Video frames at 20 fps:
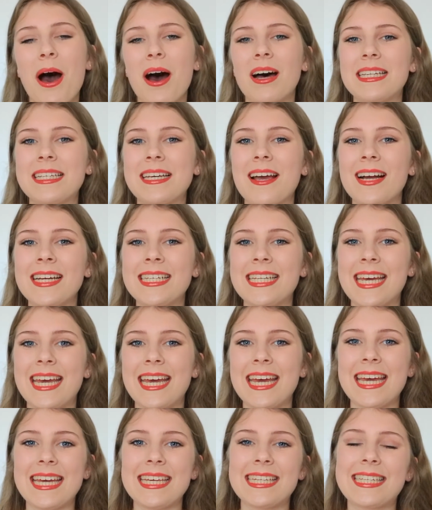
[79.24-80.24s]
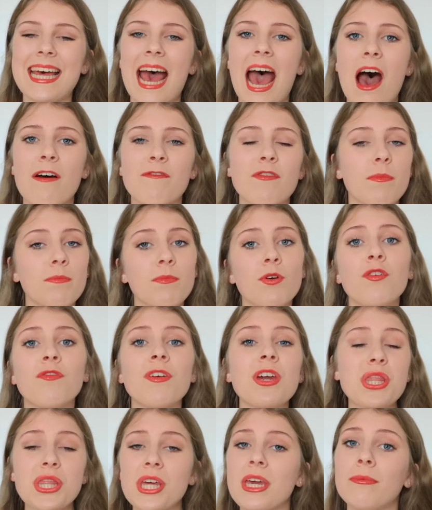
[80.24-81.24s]
party idea is to have a
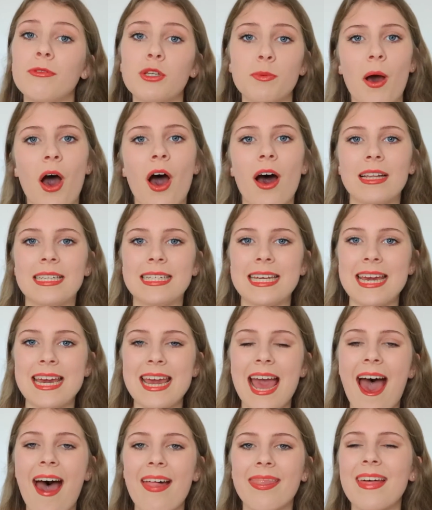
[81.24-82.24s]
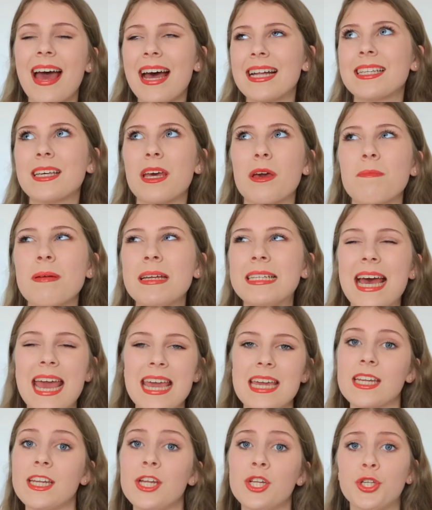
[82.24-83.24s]
movie themed party, and that can be
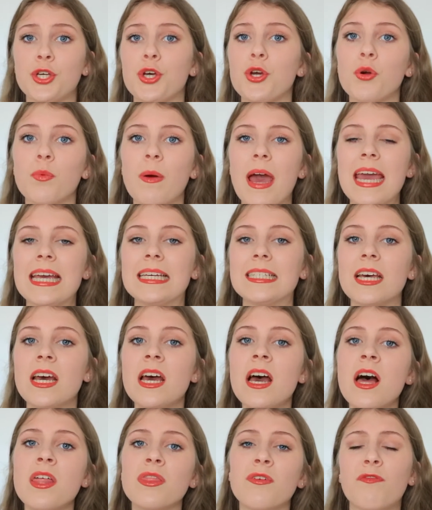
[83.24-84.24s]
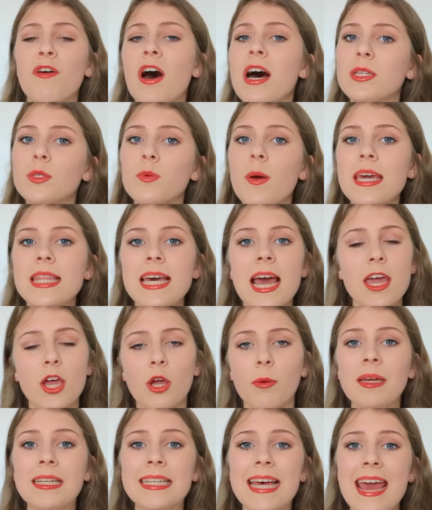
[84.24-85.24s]
taken in two ways. The first way that it
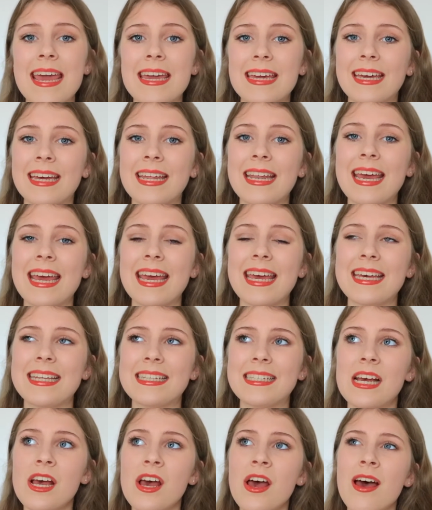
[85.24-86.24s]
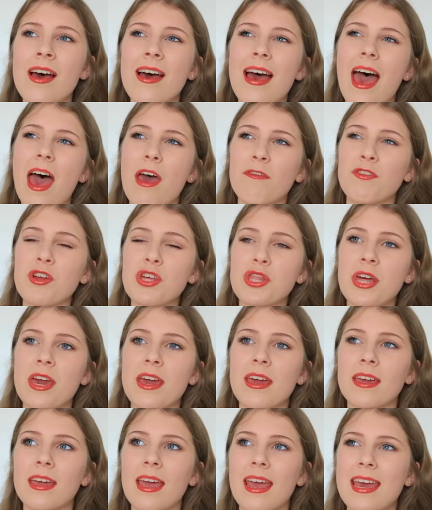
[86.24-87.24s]
can be taken is
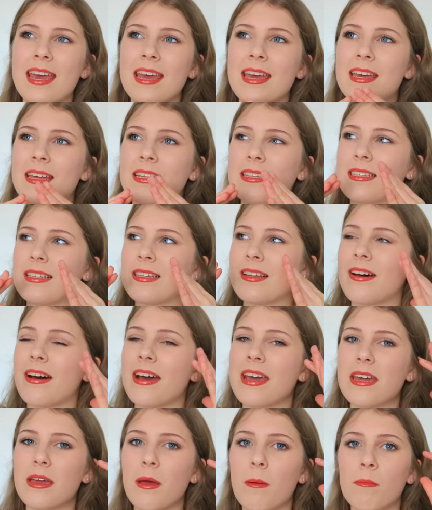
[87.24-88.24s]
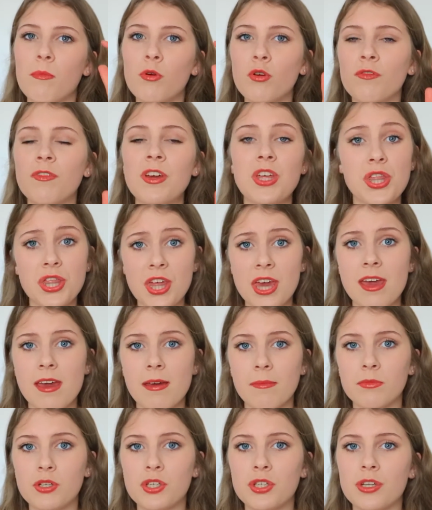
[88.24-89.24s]
everything is like movie
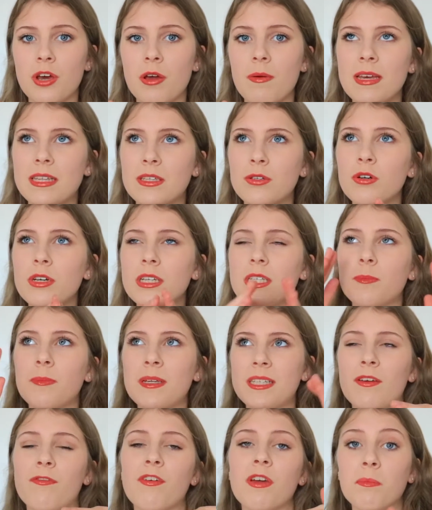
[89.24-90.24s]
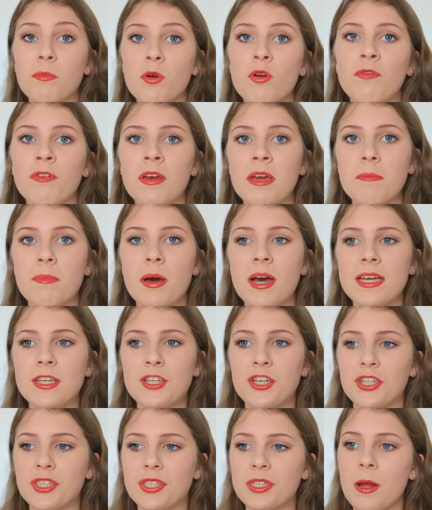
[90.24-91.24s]
themed, so it's not a specific movie but
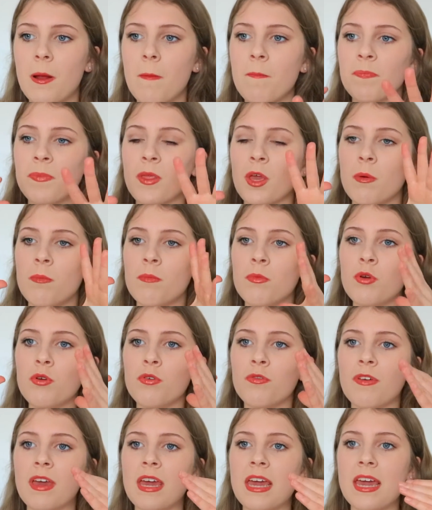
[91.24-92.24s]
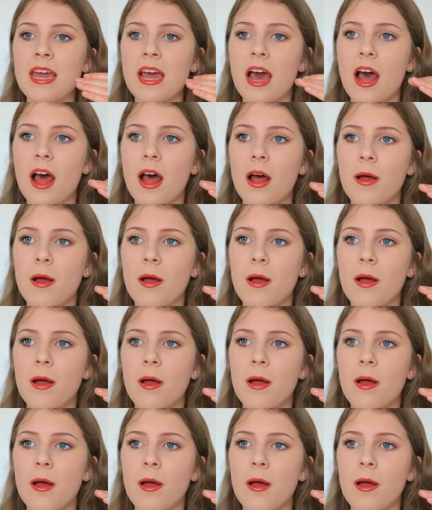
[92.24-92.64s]
it's just movie